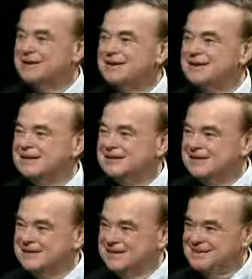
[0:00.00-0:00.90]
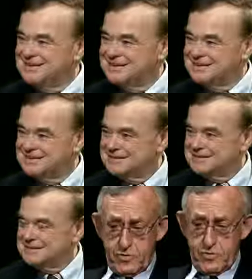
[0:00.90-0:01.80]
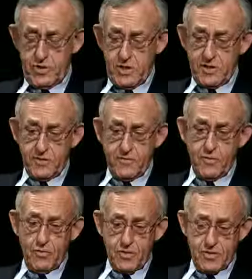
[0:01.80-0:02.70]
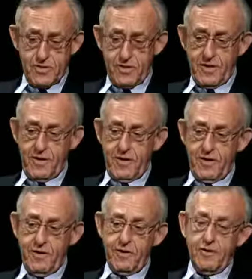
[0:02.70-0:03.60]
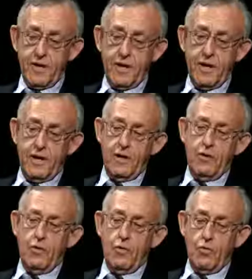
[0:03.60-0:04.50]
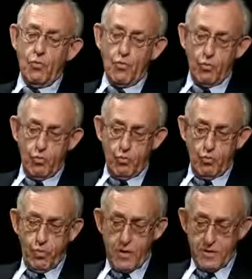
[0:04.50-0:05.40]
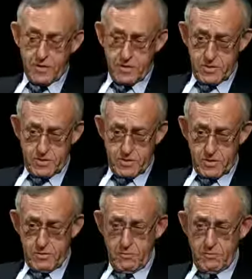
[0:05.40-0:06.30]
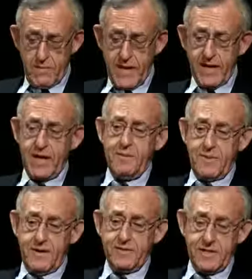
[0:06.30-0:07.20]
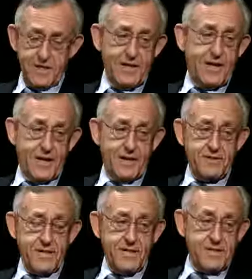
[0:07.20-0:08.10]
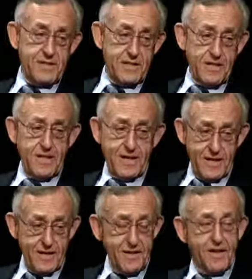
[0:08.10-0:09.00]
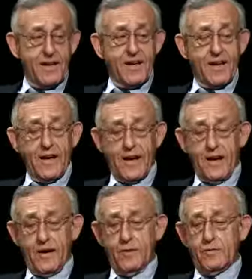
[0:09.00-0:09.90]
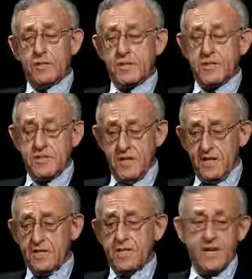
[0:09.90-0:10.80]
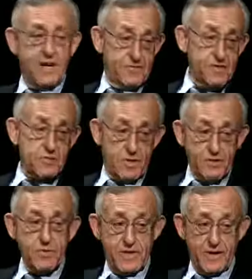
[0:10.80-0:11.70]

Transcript: Okay. So genes, of course, are what make up our DNA. Our DNA which essentially governs what we